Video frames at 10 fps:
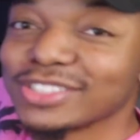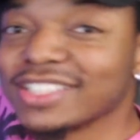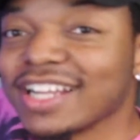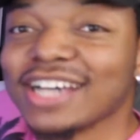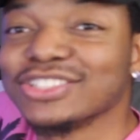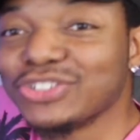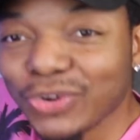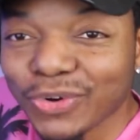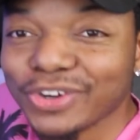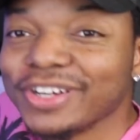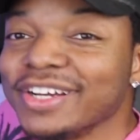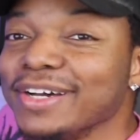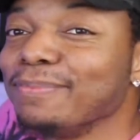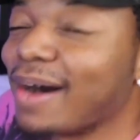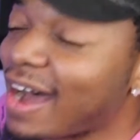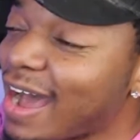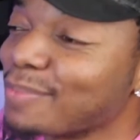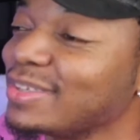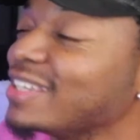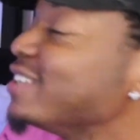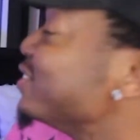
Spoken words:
the closet door behind me. I know